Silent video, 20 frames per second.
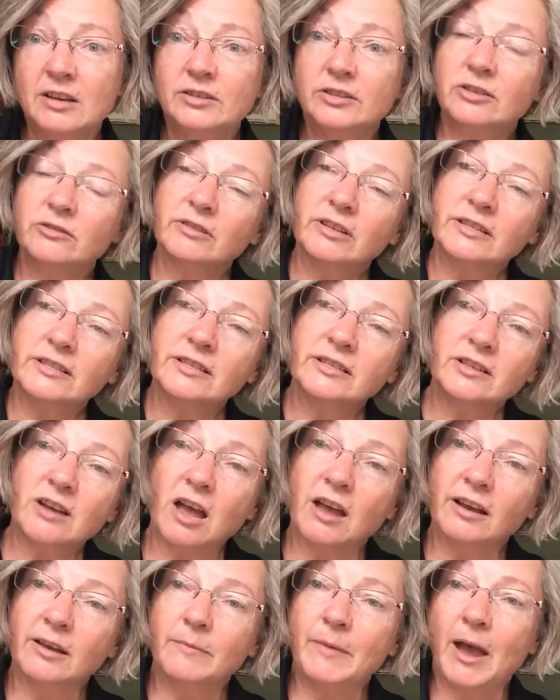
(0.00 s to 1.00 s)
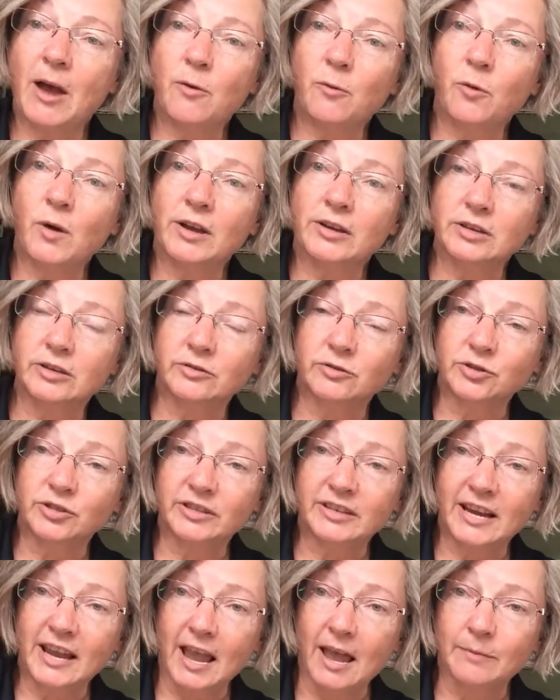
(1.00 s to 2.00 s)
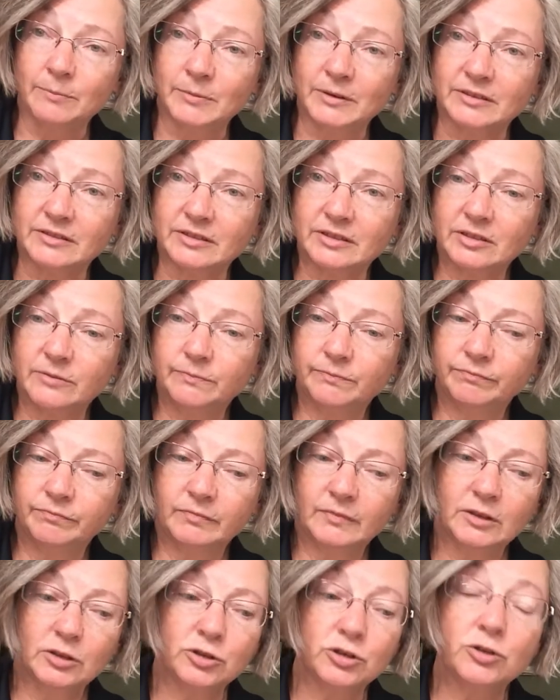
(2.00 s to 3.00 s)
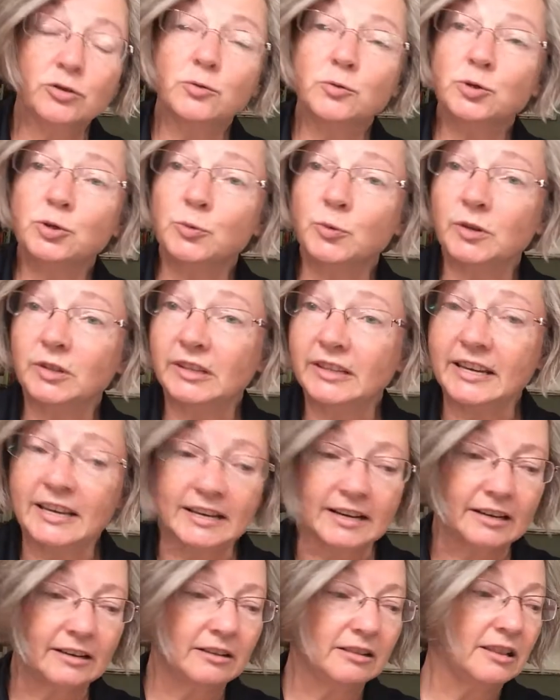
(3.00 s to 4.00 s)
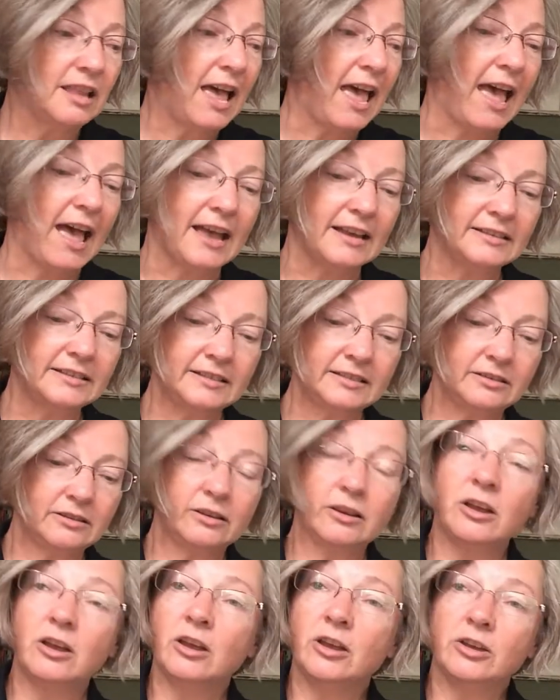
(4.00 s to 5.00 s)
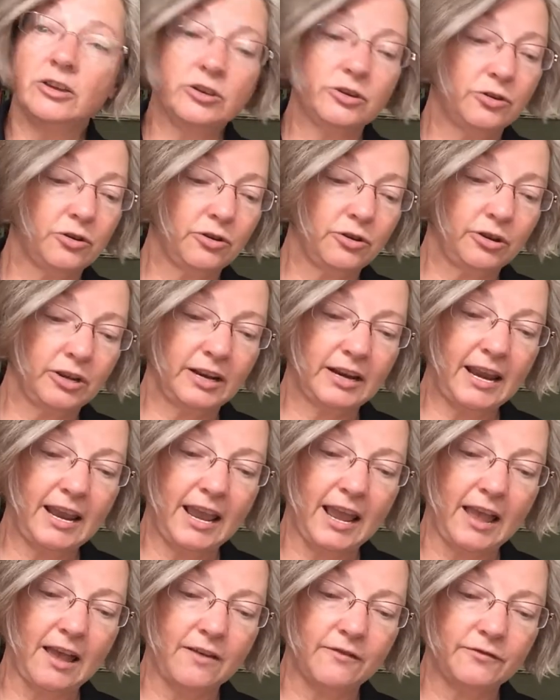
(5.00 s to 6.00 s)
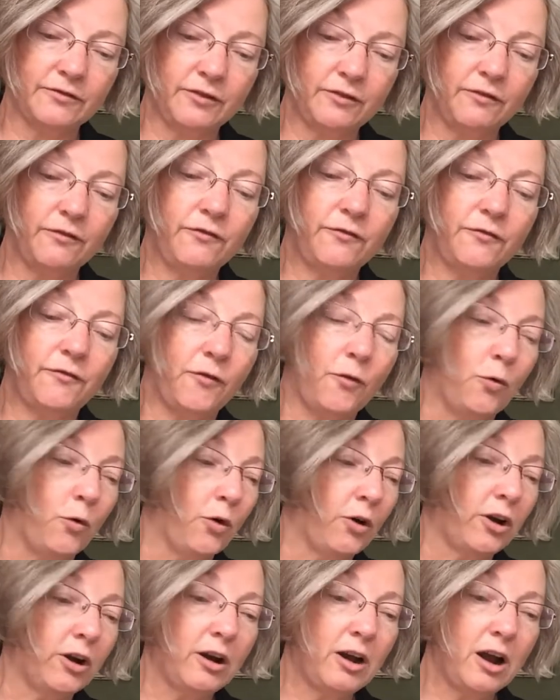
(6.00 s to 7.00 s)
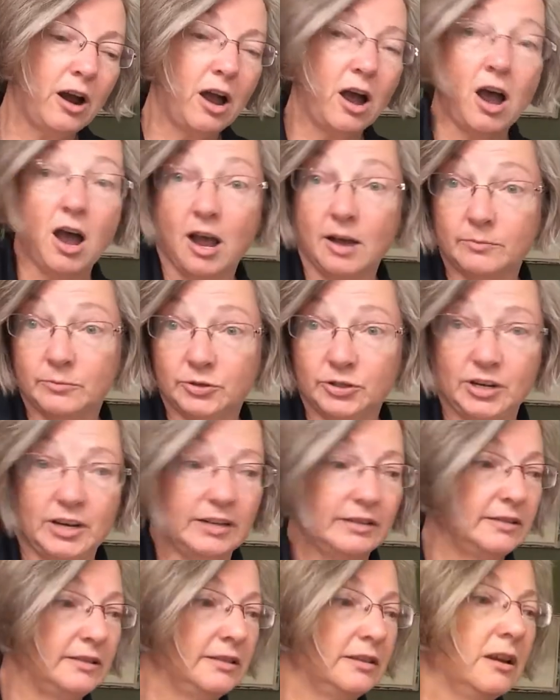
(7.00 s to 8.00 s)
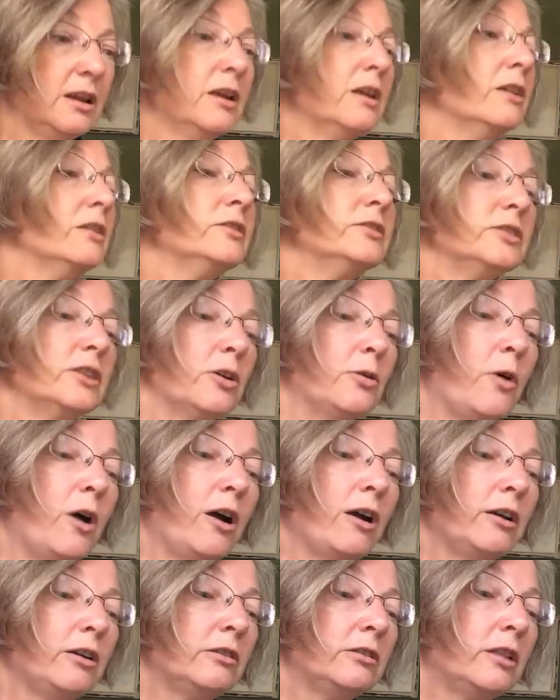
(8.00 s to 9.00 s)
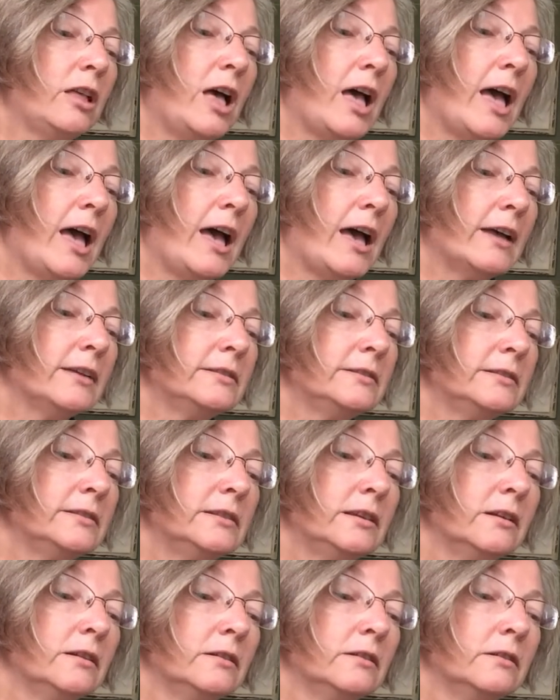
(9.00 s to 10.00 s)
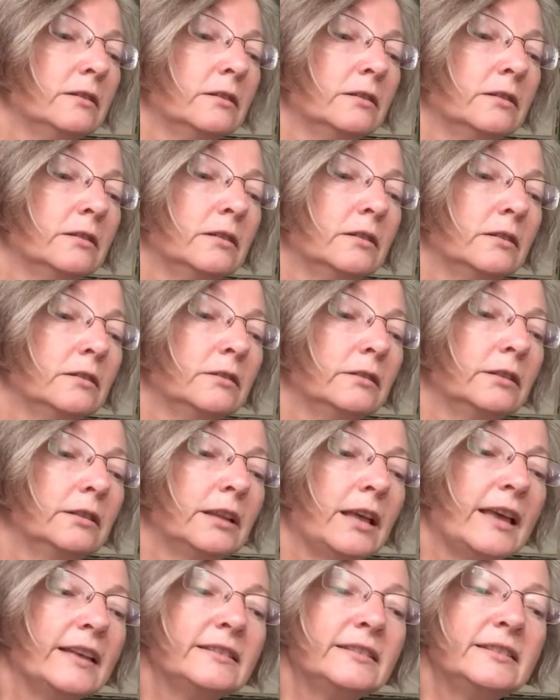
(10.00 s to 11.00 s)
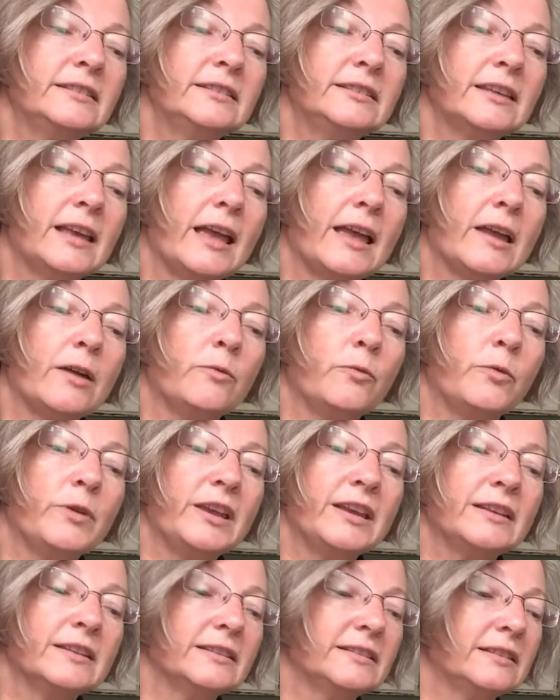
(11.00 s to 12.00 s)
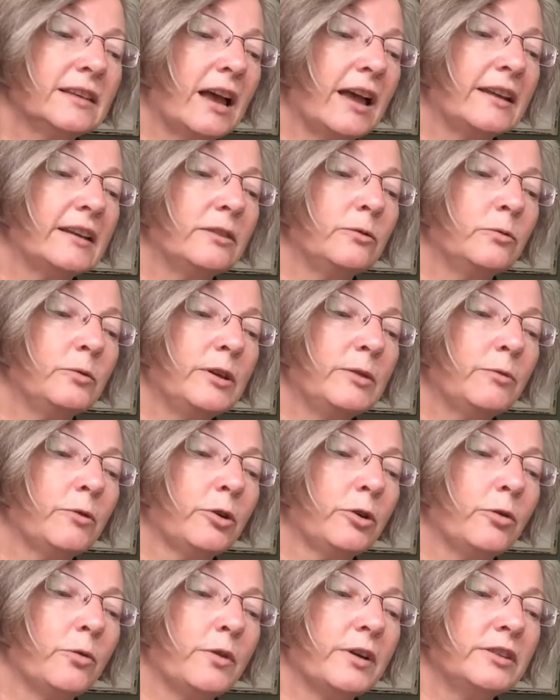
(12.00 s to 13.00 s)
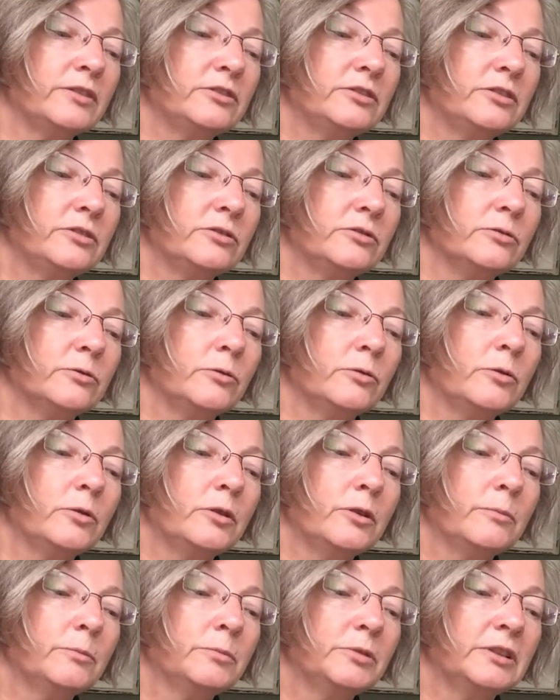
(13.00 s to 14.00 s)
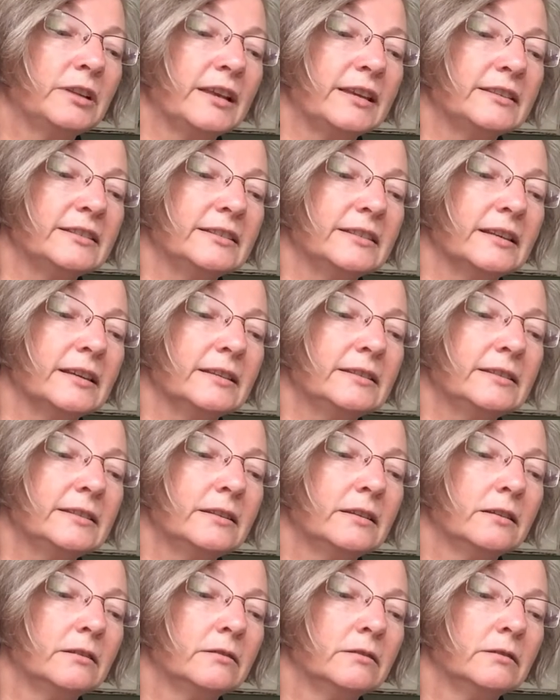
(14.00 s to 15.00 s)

So let's talk about what usually happens. Usually in a class, you're going to have four objects. So our class, let's say we decided we were going to place it